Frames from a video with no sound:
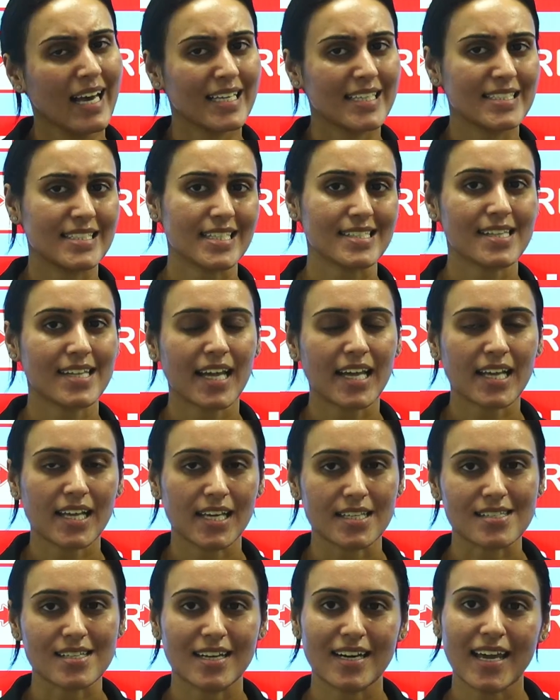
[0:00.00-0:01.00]
just like
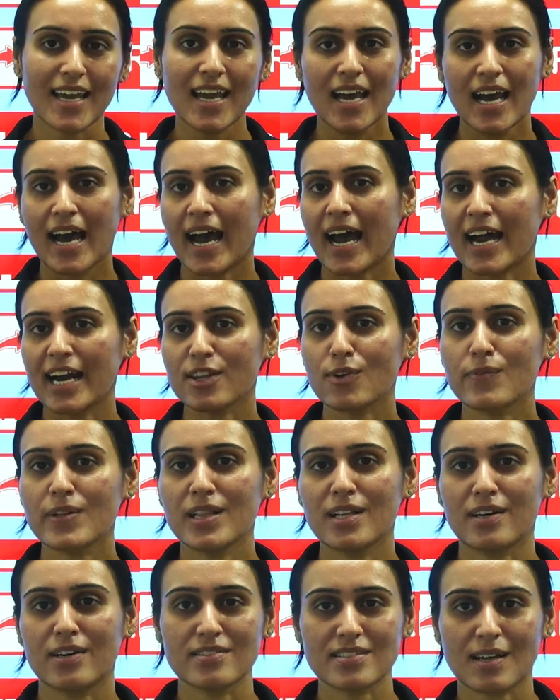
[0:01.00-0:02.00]
yesterday, and you will
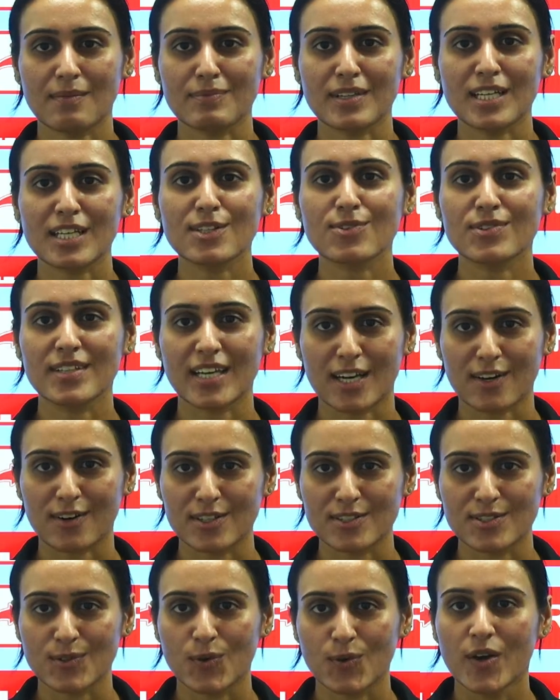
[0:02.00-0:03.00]
learn something new there
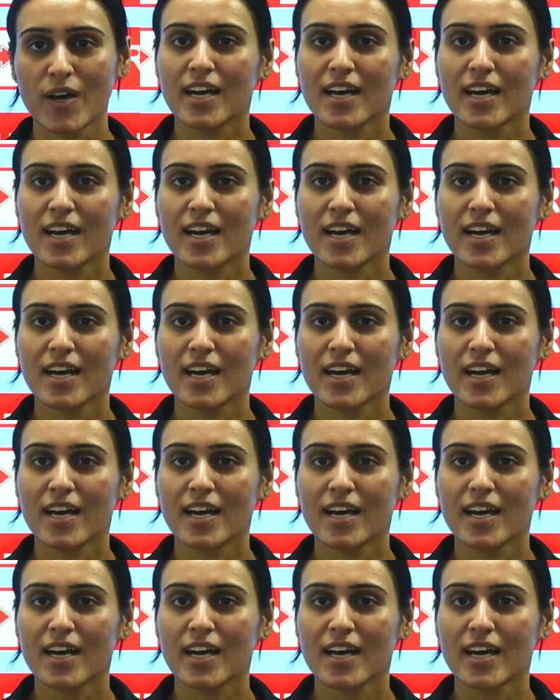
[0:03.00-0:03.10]
also.